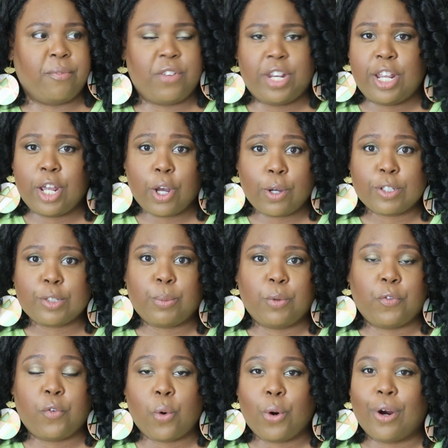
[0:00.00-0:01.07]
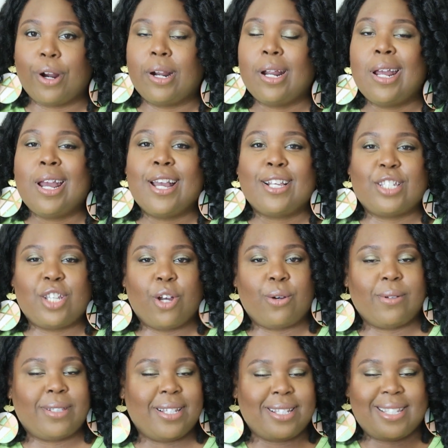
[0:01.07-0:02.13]
videos before,
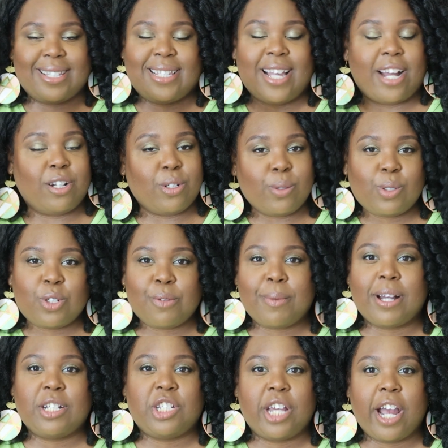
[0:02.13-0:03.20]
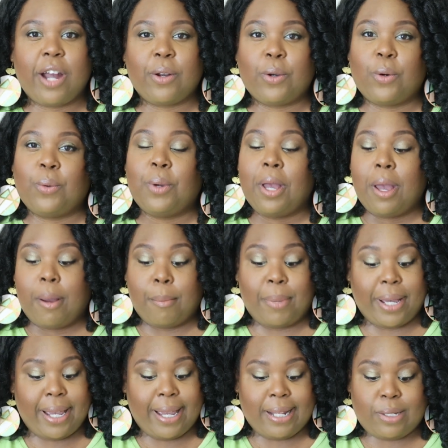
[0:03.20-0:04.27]
so this is not new to my channel.
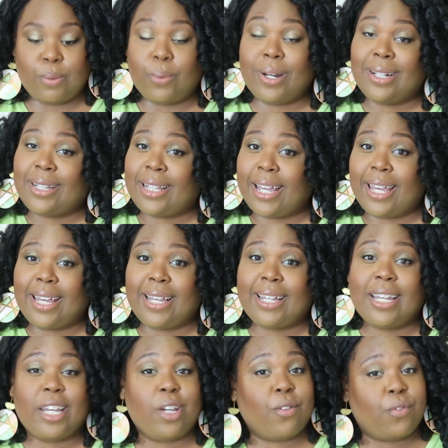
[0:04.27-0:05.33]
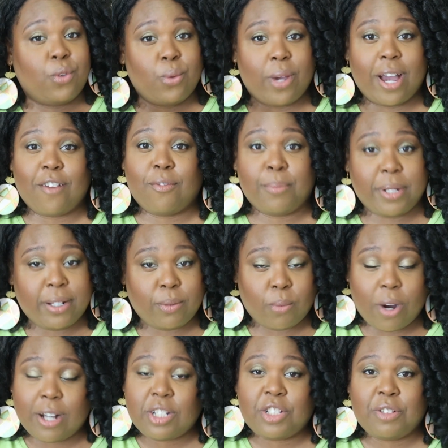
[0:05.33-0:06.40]
But one thing, if you have been
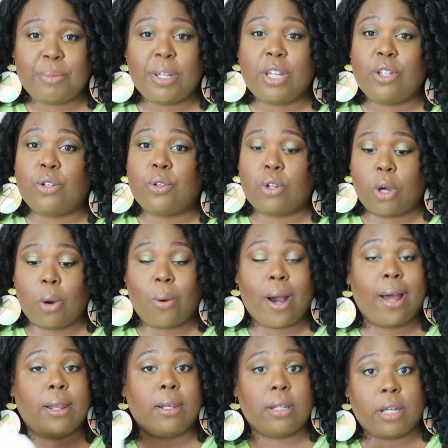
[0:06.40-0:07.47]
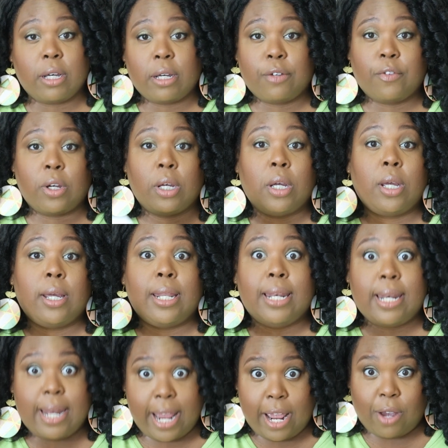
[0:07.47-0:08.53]
watching me, you know I love
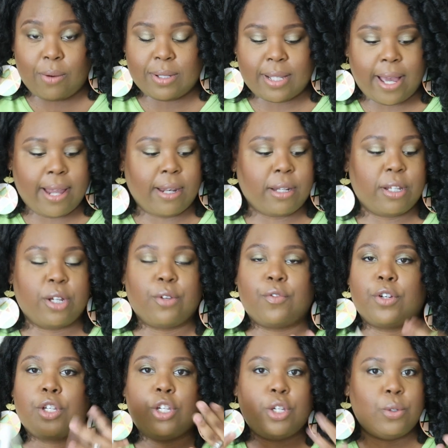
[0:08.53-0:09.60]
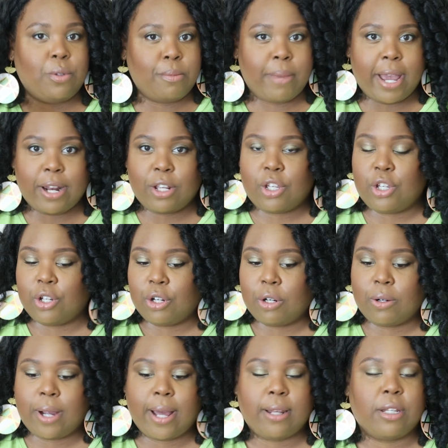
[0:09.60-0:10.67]
nails. I love a cute
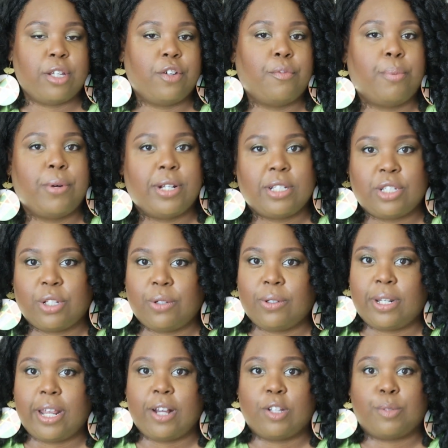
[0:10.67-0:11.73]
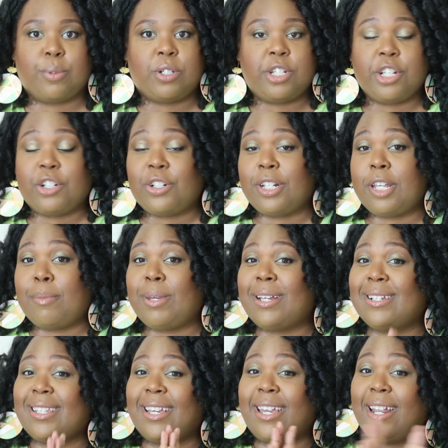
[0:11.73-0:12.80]
manicure. I love press-on nails, particularly
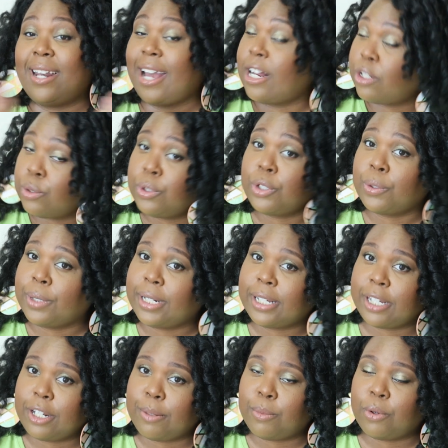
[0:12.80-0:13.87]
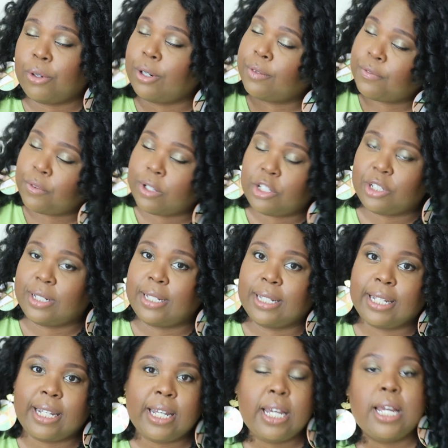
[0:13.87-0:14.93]
because I cannot do acrylic anymore,
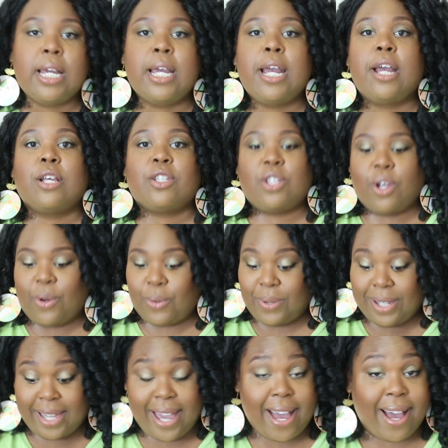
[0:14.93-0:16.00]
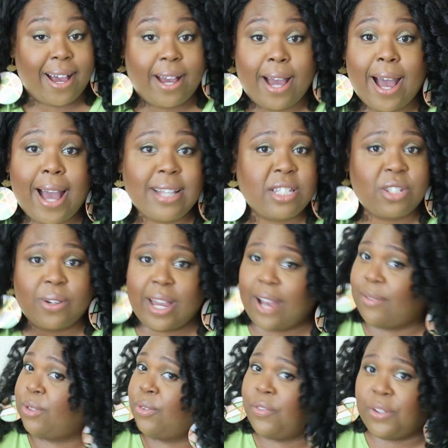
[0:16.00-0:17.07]
unfortunately. So yeah, I still
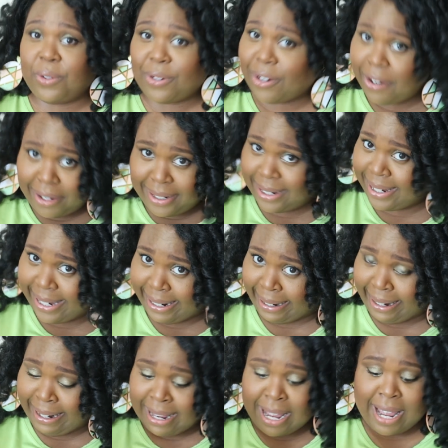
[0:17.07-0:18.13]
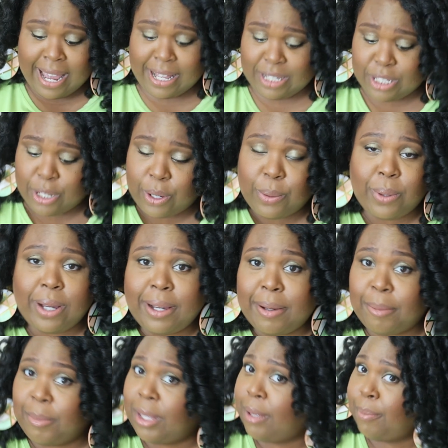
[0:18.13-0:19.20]
have to feel girly, honey, and
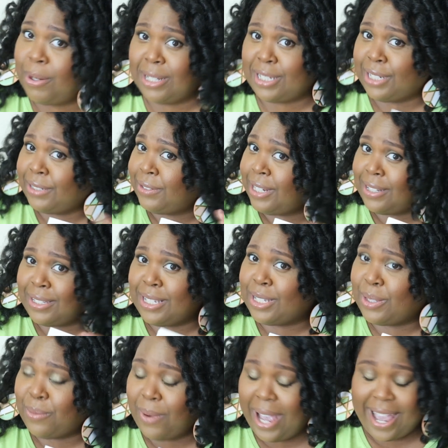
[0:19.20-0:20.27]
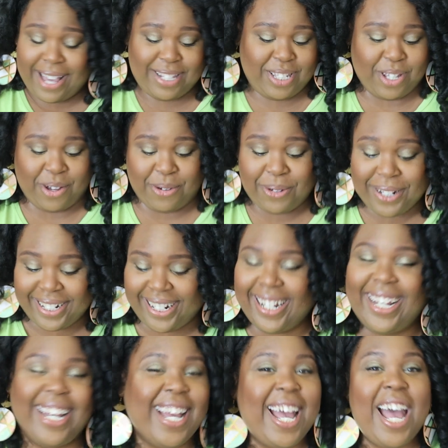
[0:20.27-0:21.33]
so press-on nails is the way. So
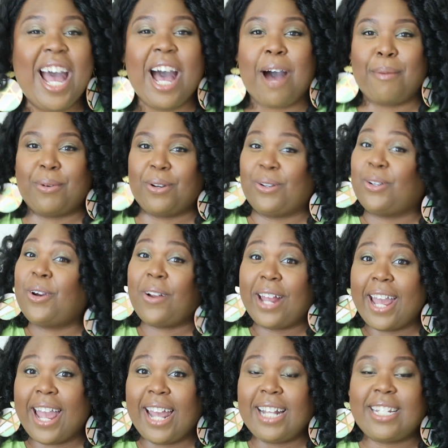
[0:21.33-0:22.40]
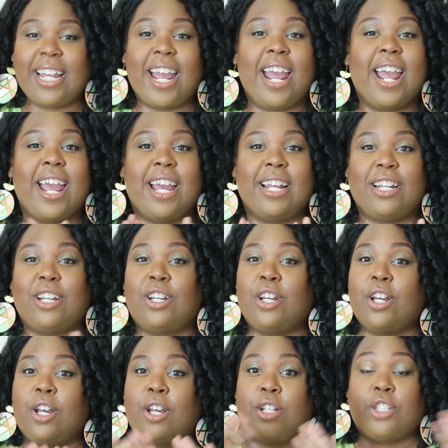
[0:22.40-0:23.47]
I'm gonna go ahead and
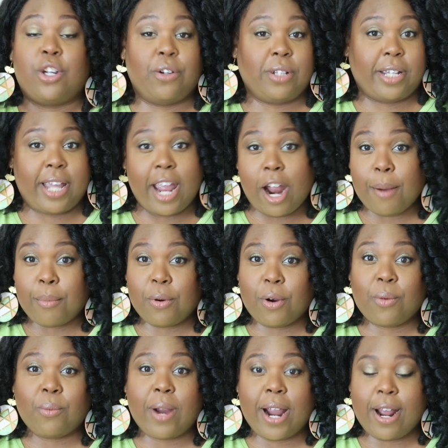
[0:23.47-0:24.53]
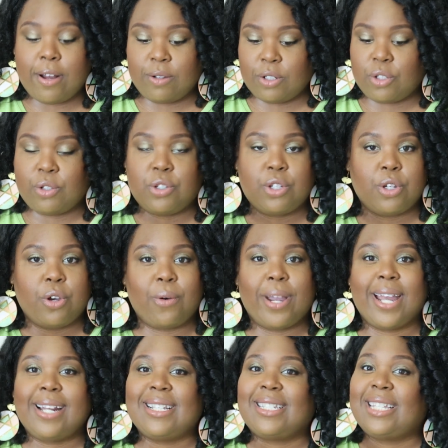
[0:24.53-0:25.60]
turn the camera around so you can go
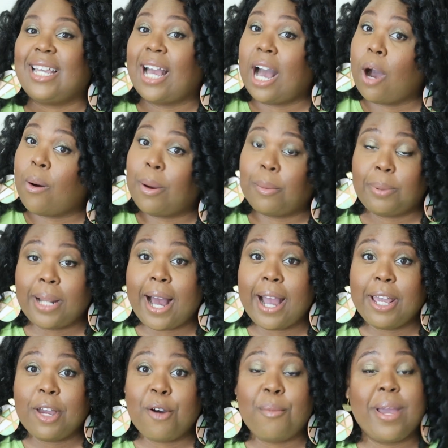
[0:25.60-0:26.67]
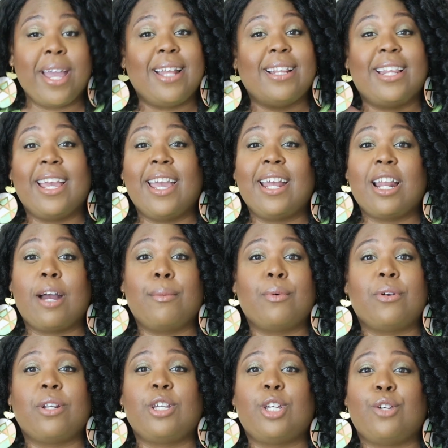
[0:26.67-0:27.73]
ahead and see how I apply them, and then I'm
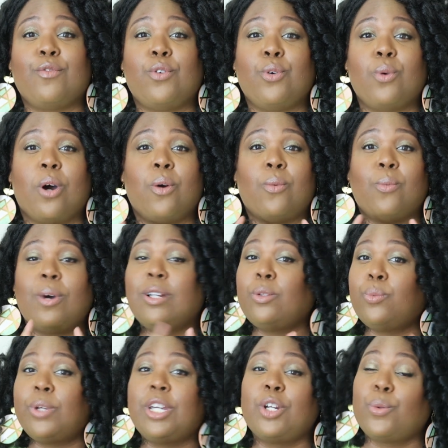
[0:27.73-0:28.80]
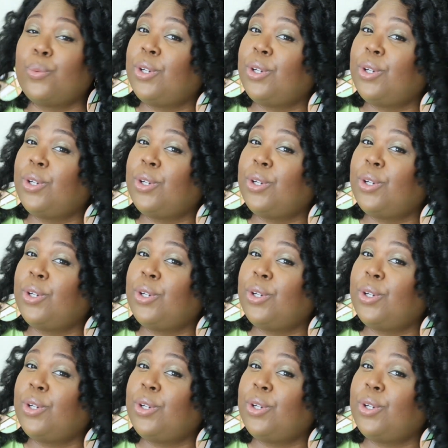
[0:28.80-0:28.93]
going to give you a 1 week